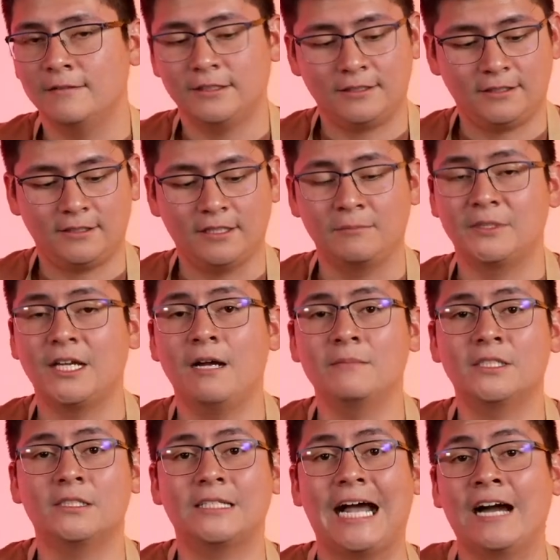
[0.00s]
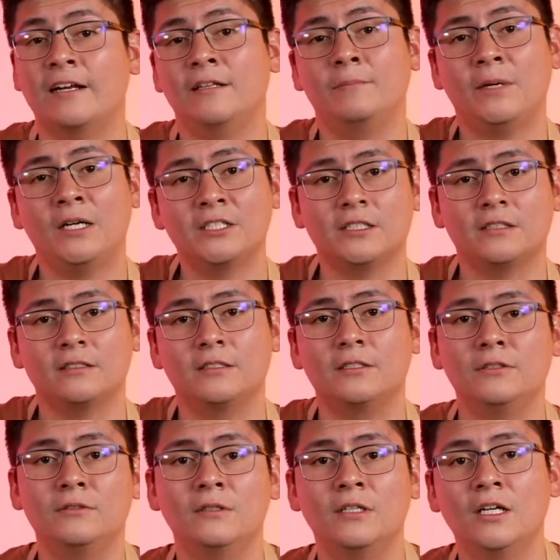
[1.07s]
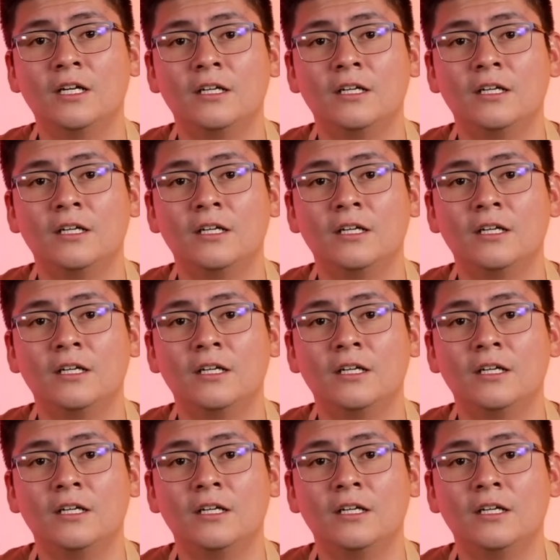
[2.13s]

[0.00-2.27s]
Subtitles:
sometimes it's out of the budget to,